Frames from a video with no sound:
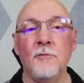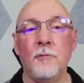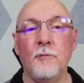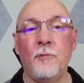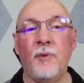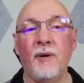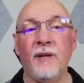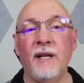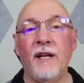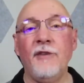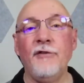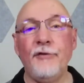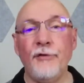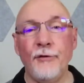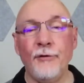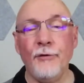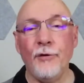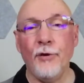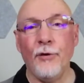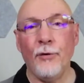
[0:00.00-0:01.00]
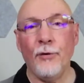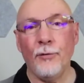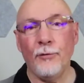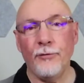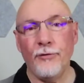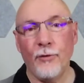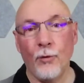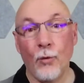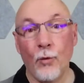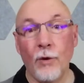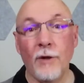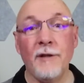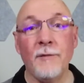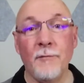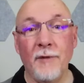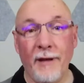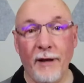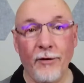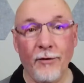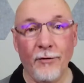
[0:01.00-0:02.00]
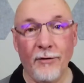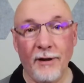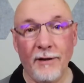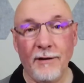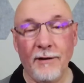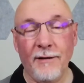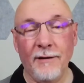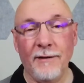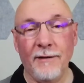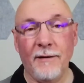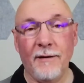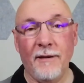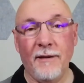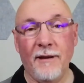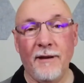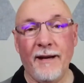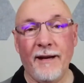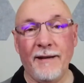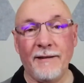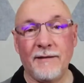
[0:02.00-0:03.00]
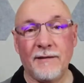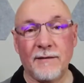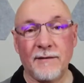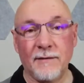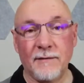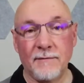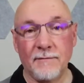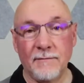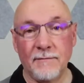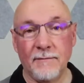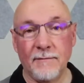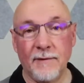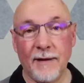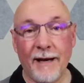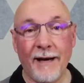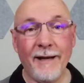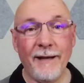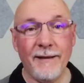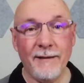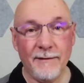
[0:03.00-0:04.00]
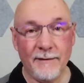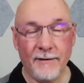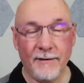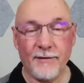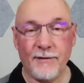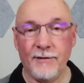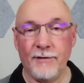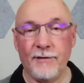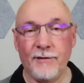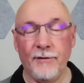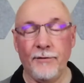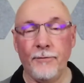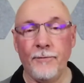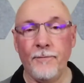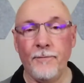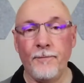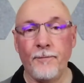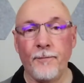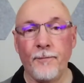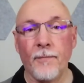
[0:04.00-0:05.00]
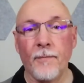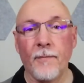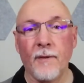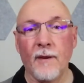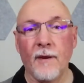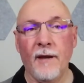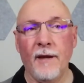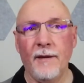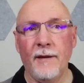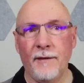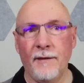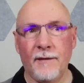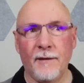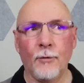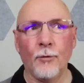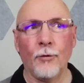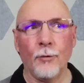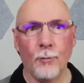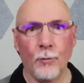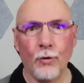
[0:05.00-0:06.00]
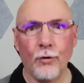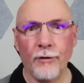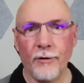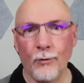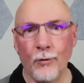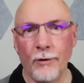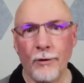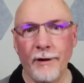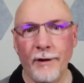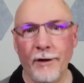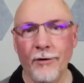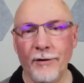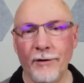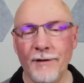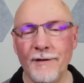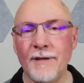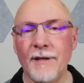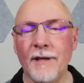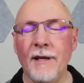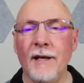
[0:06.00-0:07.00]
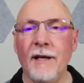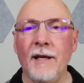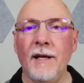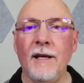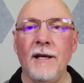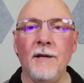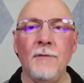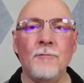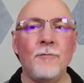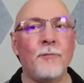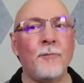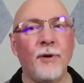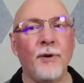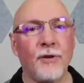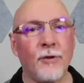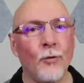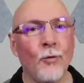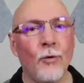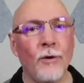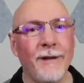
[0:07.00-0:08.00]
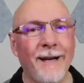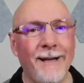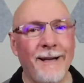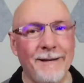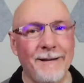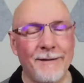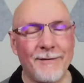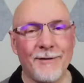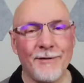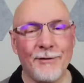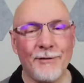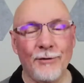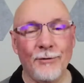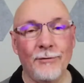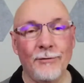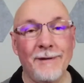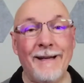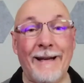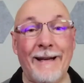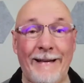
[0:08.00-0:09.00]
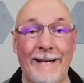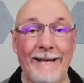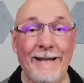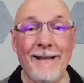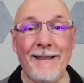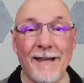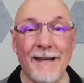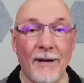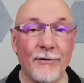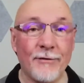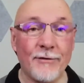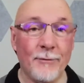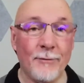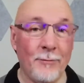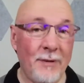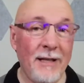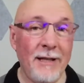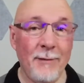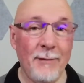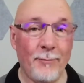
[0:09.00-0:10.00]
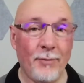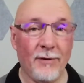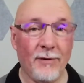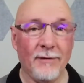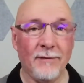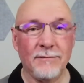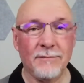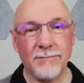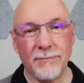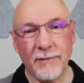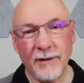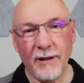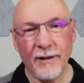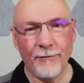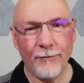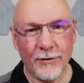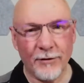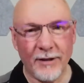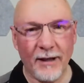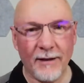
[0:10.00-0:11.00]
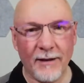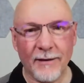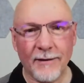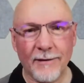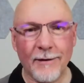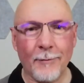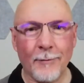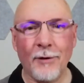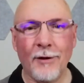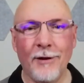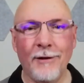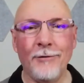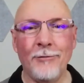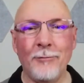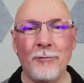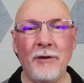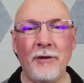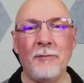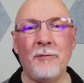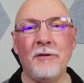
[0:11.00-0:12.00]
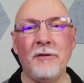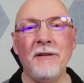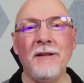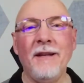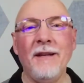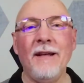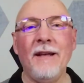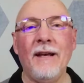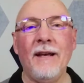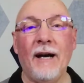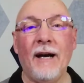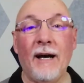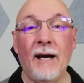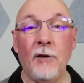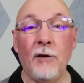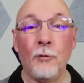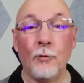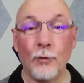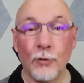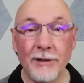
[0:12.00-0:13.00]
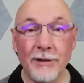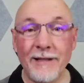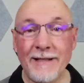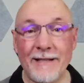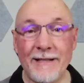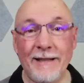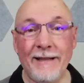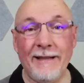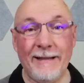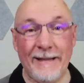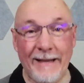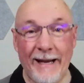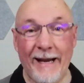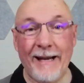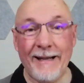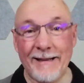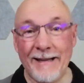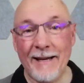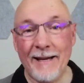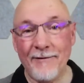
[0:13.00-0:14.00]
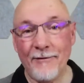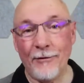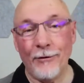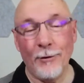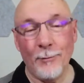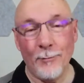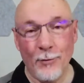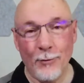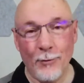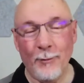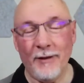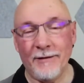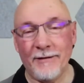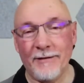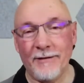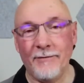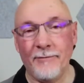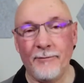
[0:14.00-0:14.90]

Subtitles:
But I do know the one airing that I listened to, and there were more than one airings, but the one I listened to, 90,000 people, give or take a couple hundred people, were listening at that very moment.